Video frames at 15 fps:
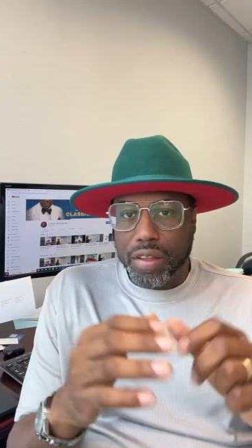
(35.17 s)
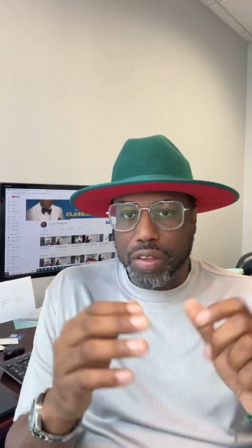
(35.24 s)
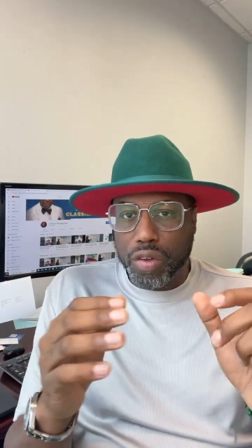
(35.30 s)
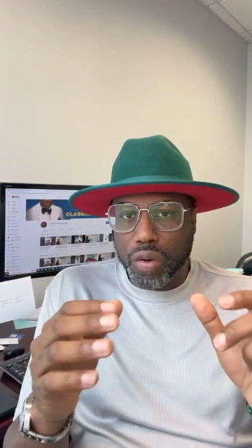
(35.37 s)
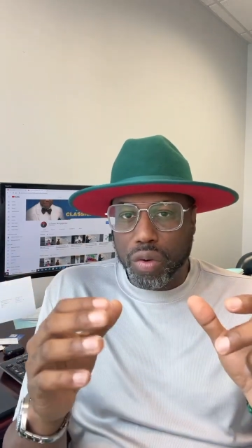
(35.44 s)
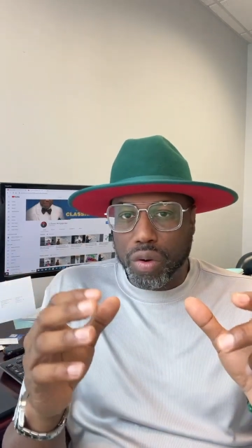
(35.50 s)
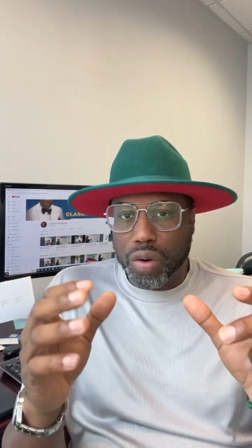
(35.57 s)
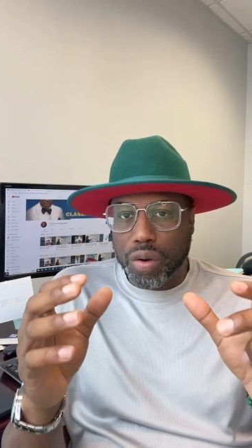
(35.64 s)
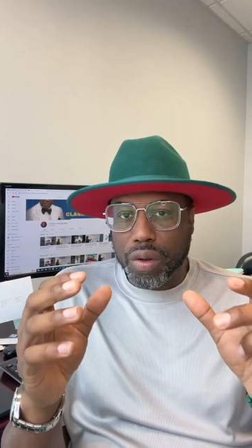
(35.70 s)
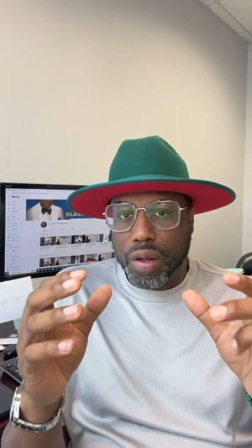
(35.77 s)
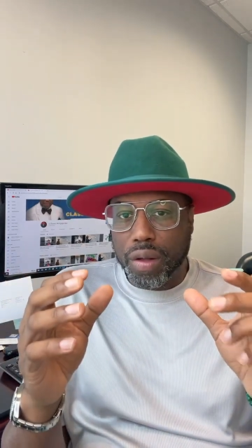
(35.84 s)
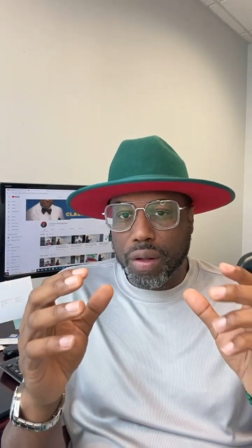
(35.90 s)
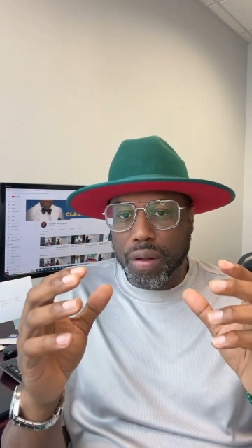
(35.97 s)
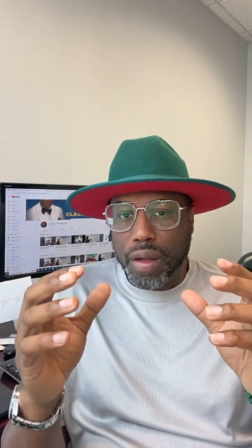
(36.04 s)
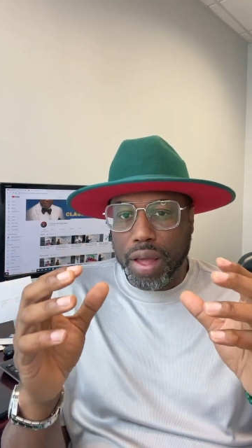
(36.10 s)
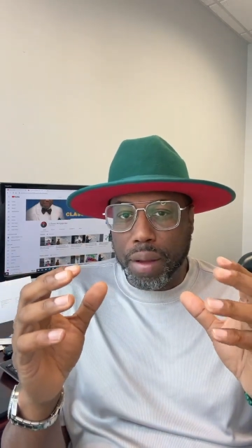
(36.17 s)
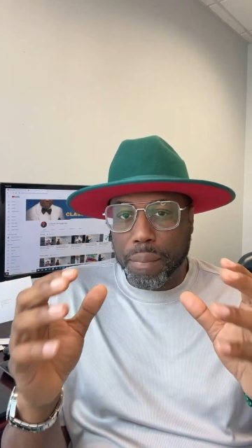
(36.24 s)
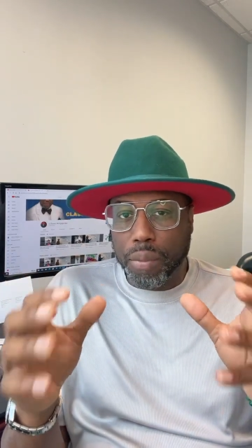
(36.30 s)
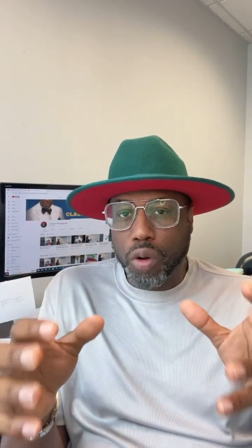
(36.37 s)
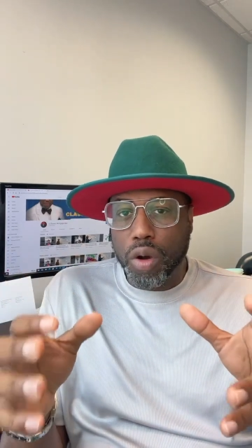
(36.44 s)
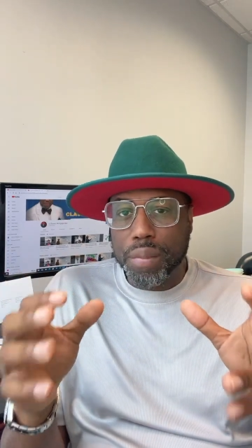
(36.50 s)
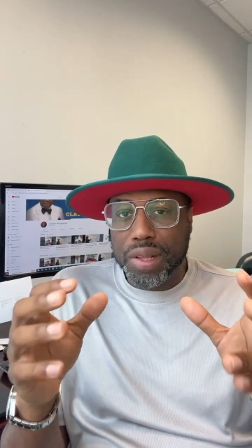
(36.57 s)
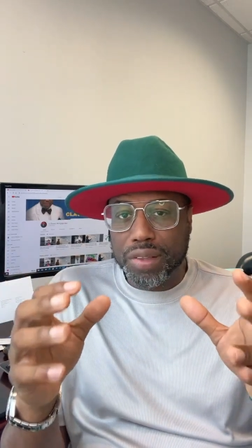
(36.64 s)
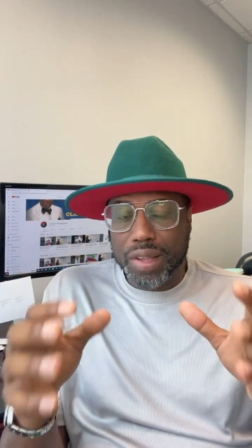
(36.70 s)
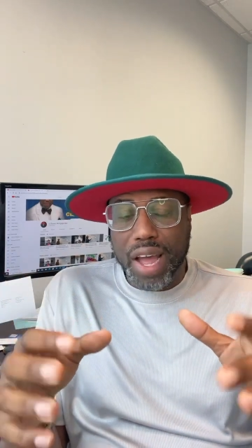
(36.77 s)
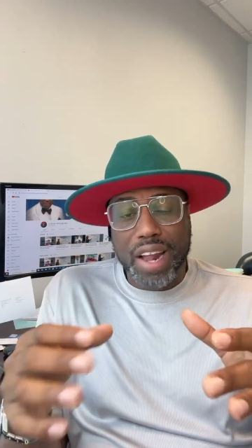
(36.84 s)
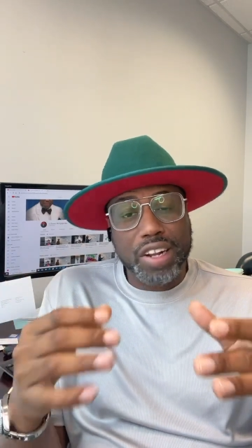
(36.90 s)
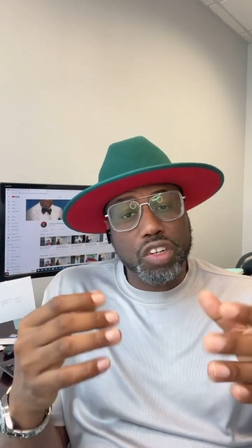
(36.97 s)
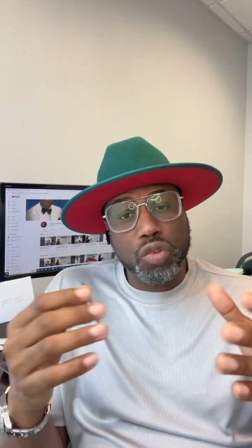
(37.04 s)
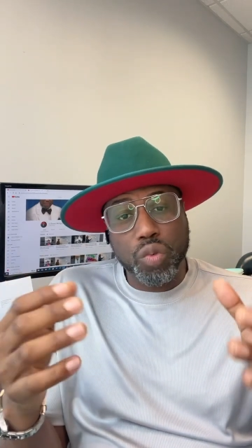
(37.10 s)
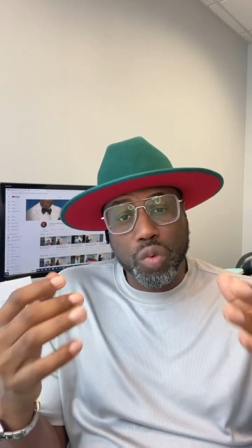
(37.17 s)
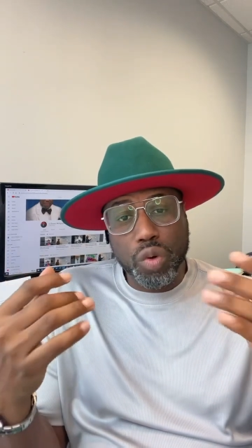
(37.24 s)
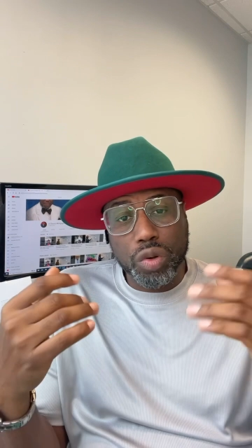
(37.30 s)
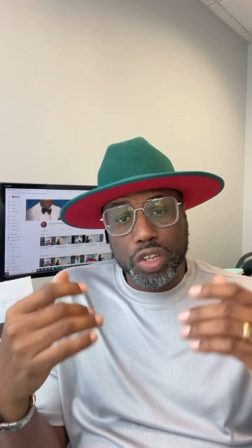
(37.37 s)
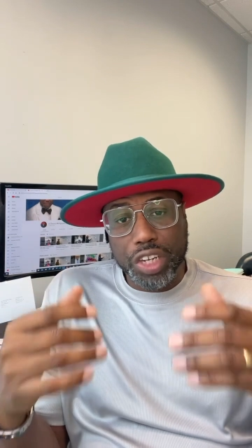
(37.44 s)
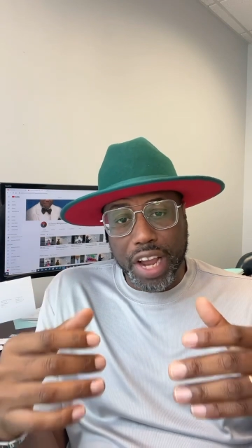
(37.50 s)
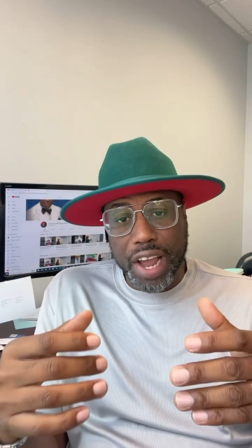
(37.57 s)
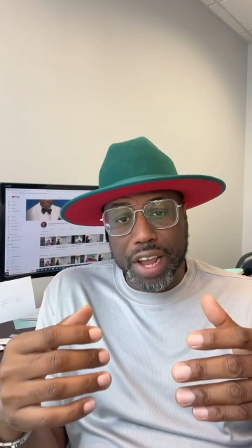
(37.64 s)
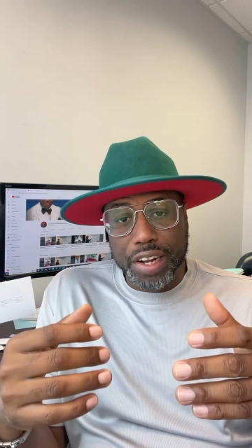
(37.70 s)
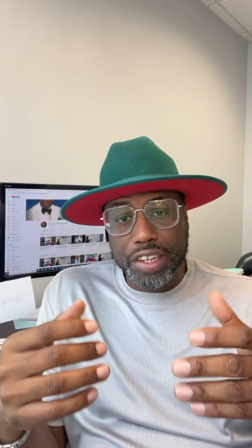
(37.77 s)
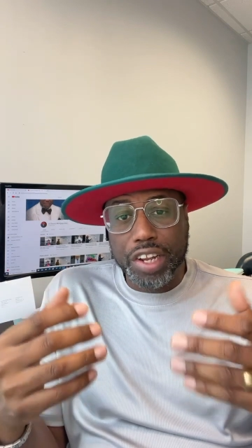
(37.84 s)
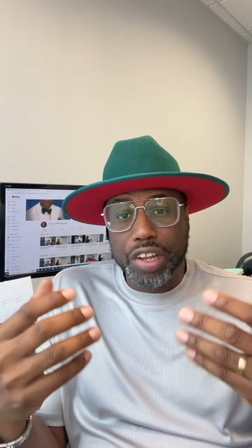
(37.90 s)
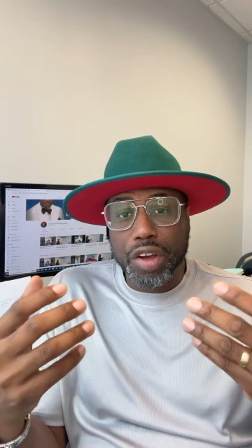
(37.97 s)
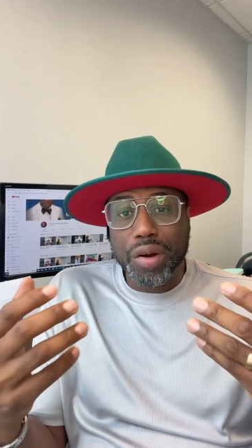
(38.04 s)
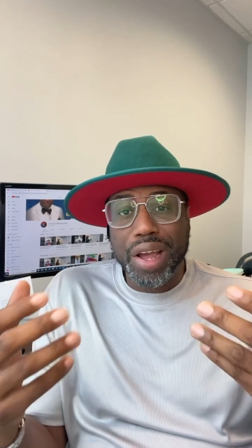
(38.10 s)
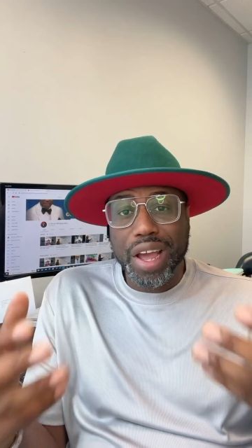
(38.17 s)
Your employment status will change and your